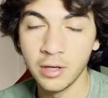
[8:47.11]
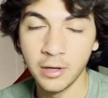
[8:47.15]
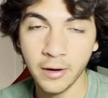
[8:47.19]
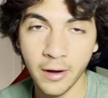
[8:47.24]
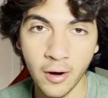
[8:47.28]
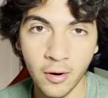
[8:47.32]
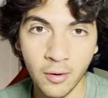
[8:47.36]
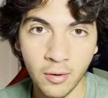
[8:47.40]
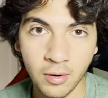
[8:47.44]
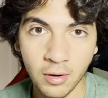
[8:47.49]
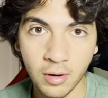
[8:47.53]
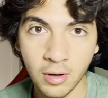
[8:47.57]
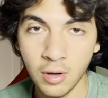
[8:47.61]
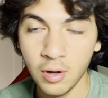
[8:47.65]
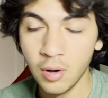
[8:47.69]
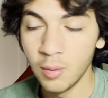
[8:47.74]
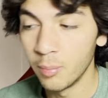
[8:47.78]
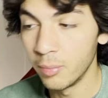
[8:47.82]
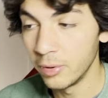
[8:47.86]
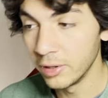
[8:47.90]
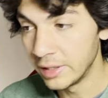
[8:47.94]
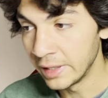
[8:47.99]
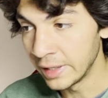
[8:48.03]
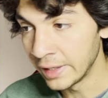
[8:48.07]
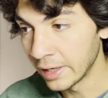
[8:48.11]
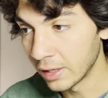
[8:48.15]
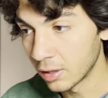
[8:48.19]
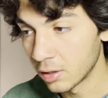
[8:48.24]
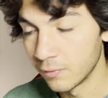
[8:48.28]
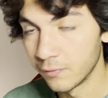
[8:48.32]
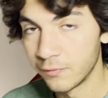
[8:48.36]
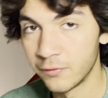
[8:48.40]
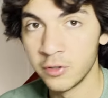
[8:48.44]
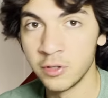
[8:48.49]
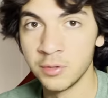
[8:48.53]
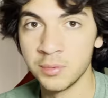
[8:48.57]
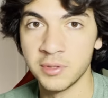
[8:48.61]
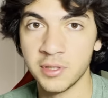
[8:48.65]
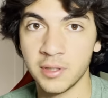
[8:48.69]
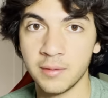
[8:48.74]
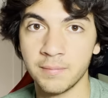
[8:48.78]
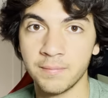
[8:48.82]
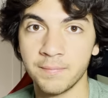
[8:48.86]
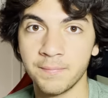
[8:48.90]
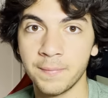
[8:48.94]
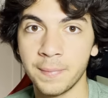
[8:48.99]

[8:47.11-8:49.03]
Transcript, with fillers: No, but data confirms it.